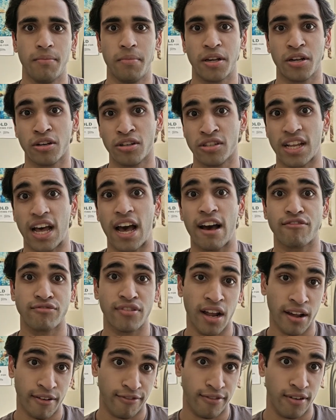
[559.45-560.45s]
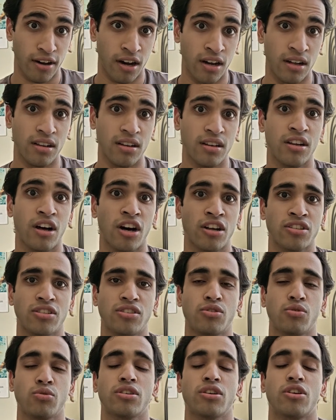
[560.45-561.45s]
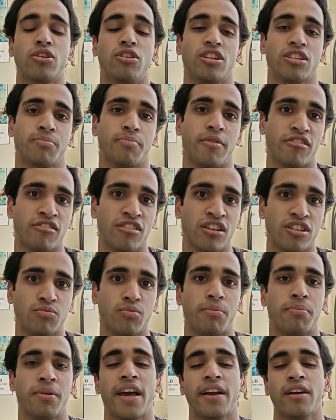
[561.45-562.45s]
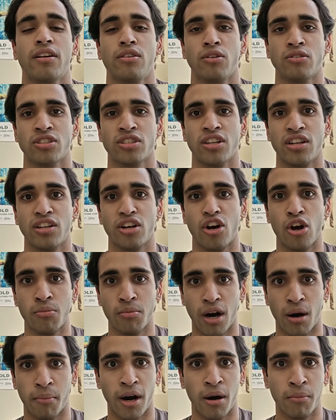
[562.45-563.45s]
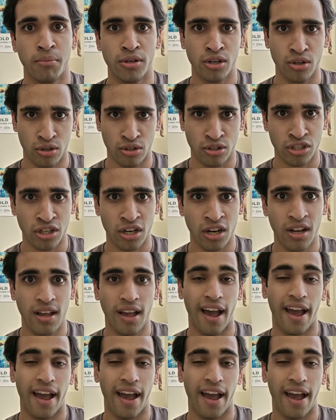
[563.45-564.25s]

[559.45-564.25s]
Because at Frankfurt, Larsson's also got experience with playing alongside Omar Marmoush.